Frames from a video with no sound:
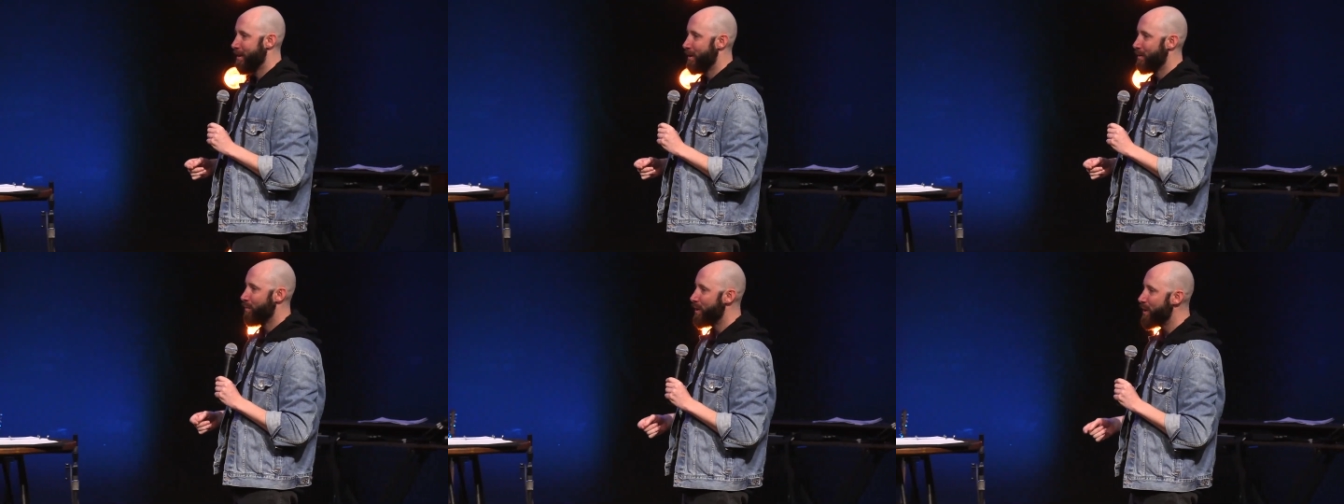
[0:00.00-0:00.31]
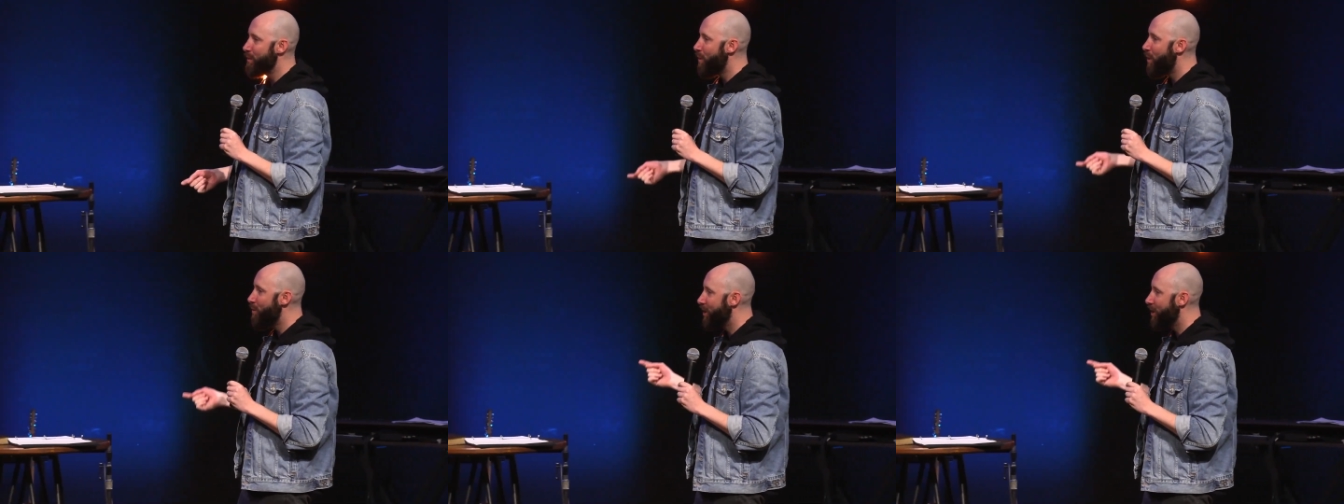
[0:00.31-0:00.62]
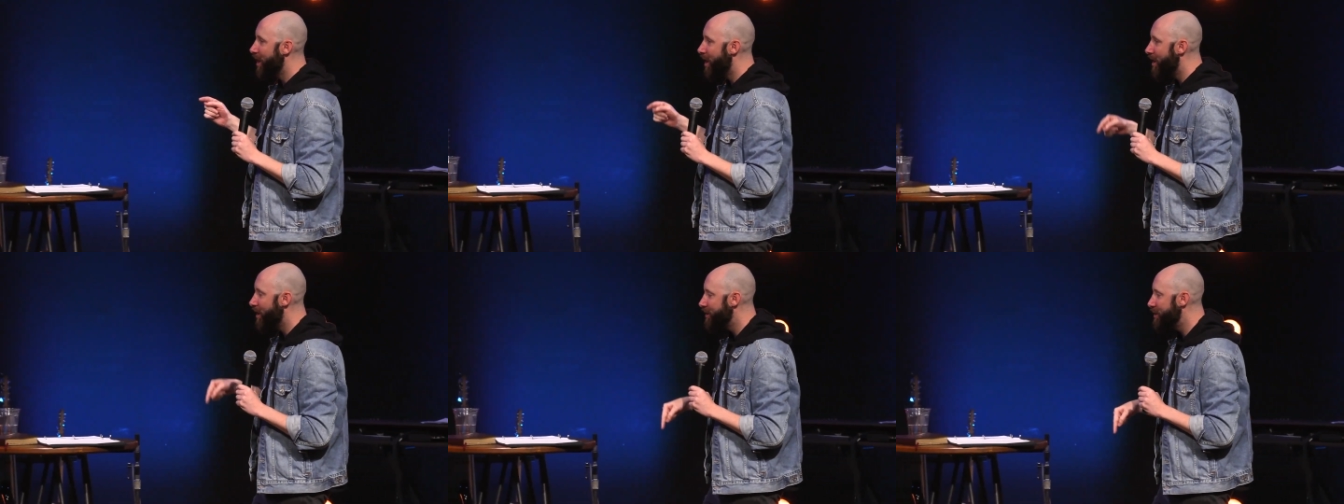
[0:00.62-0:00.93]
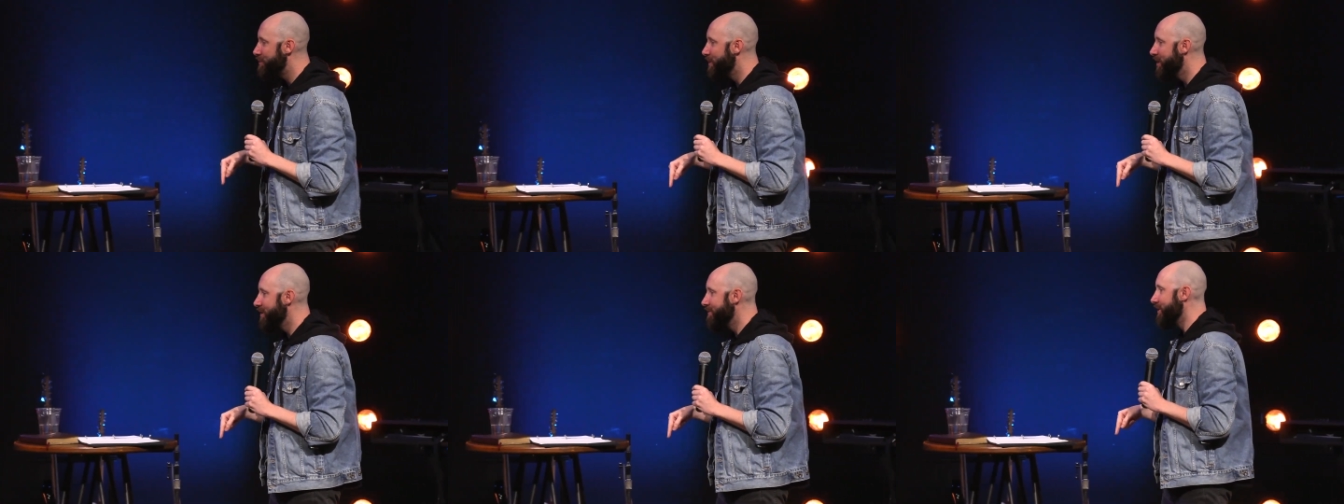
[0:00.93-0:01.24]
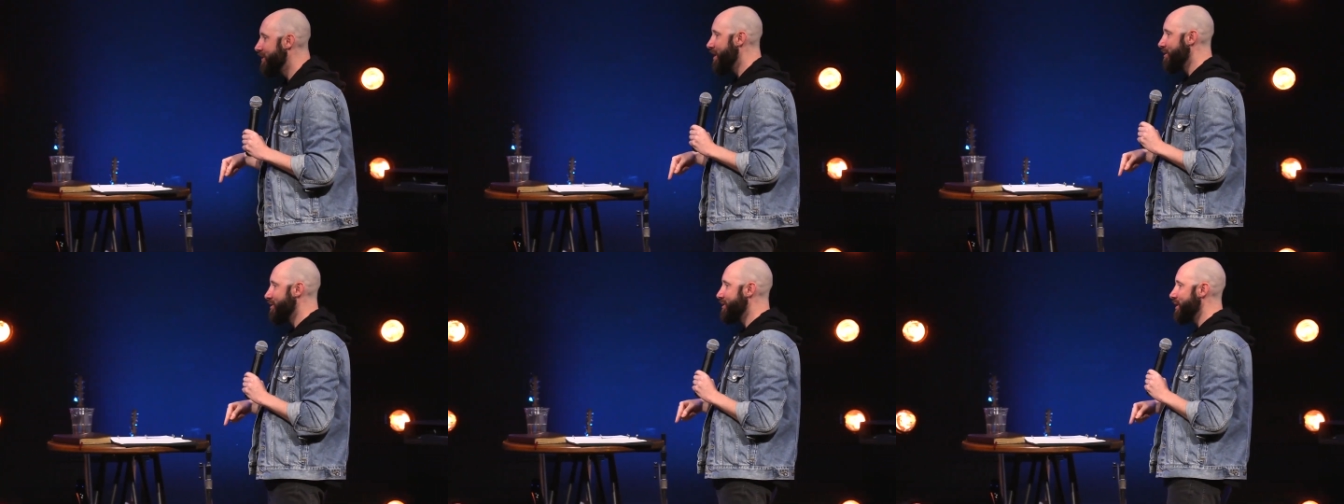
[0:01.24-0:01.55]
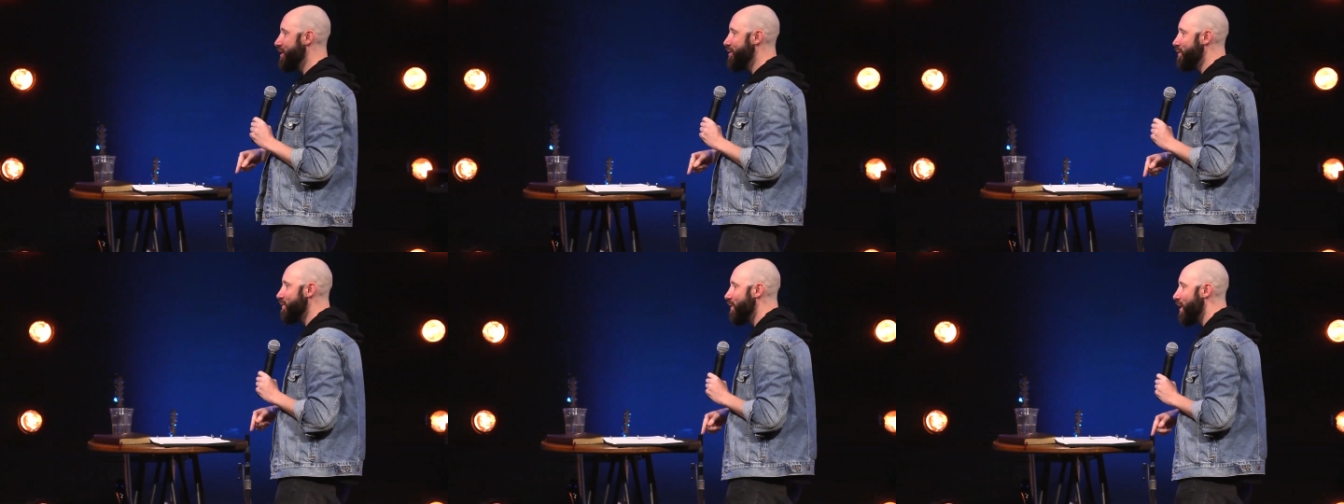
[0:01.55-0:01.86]
We want God to move in our
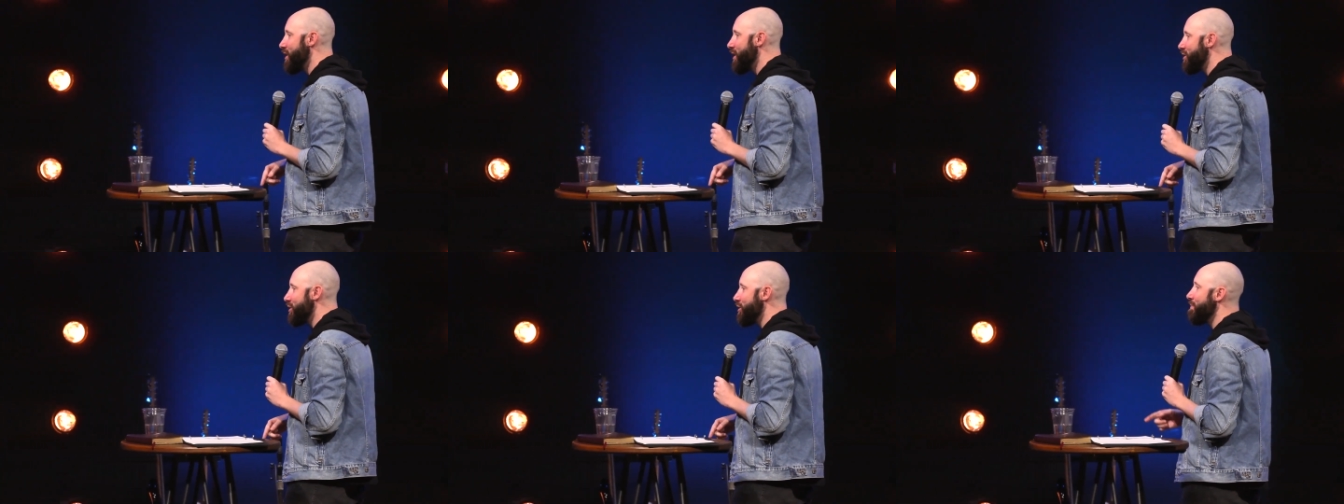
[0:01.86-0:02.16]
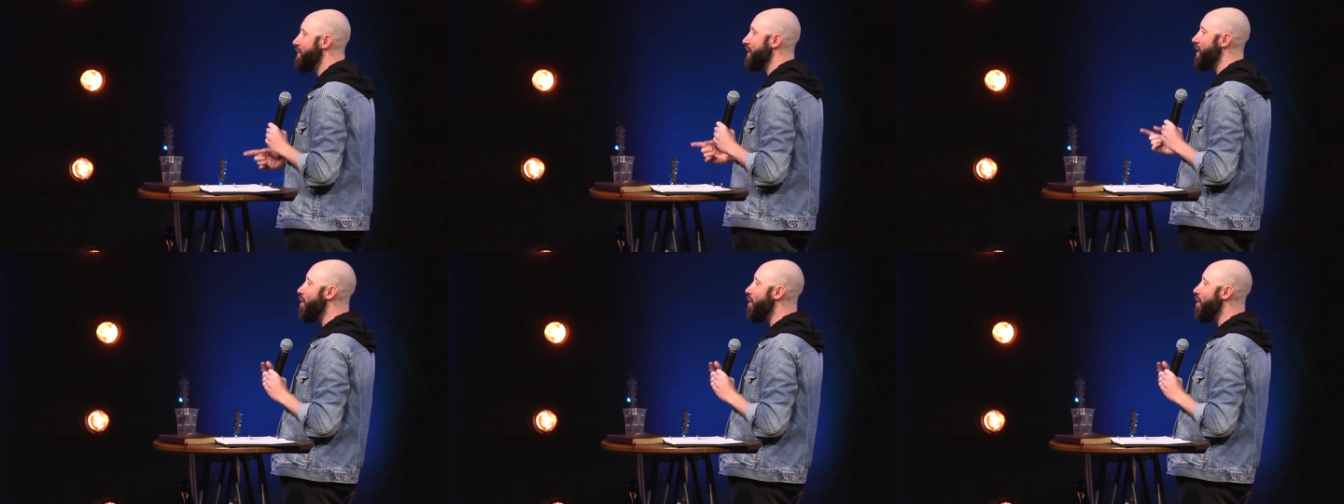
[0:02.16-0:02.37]
situation, but